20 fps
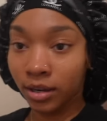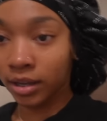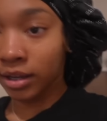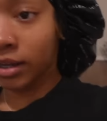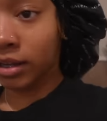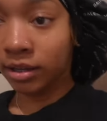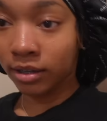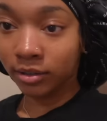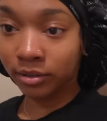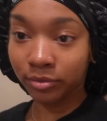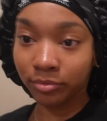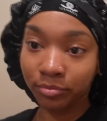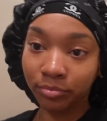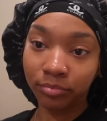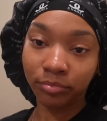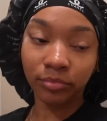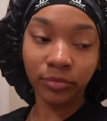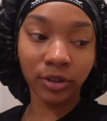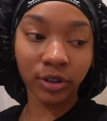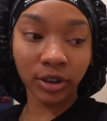Nia,
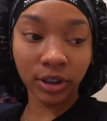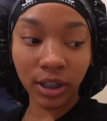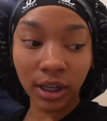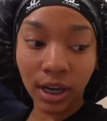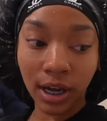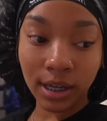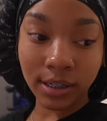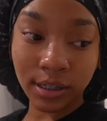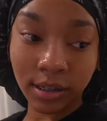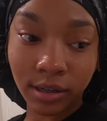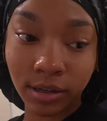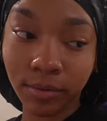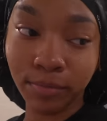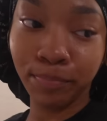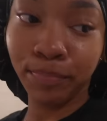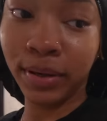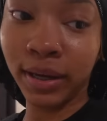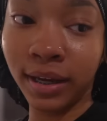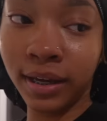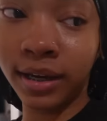she got some
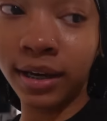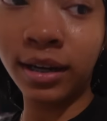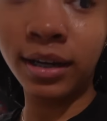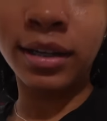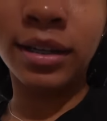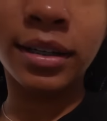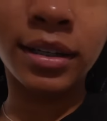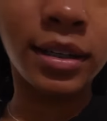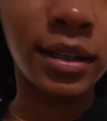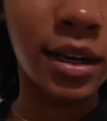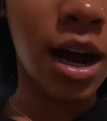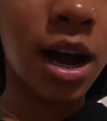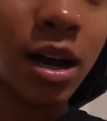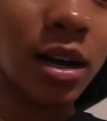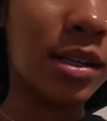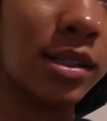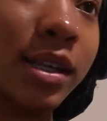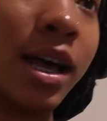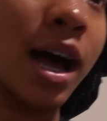pink dunks.